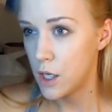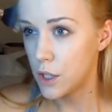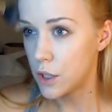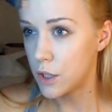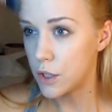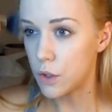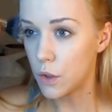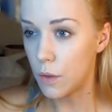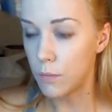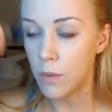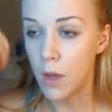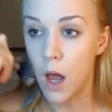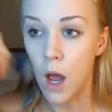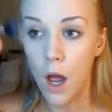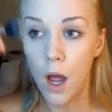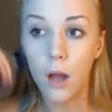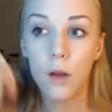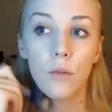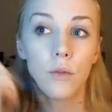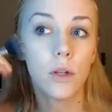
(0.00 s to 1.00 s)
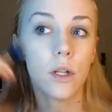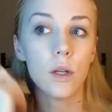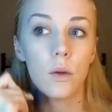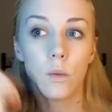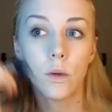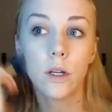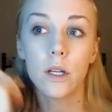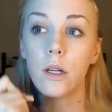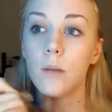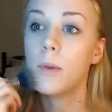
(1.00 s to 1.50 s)
So I'm not really
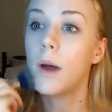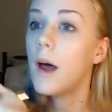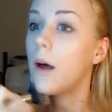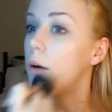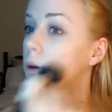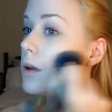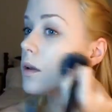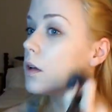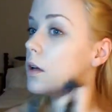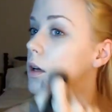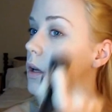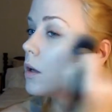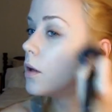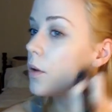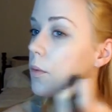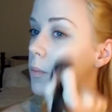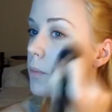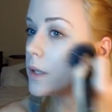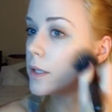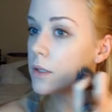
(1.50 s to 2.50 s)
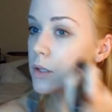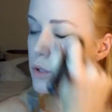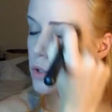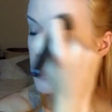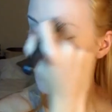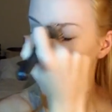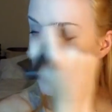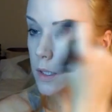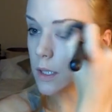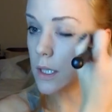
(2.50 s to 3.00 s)
worried about being
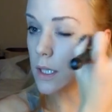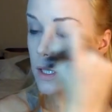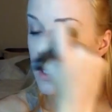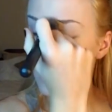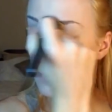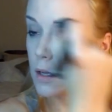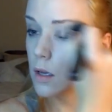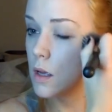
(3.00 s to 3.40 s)
super neat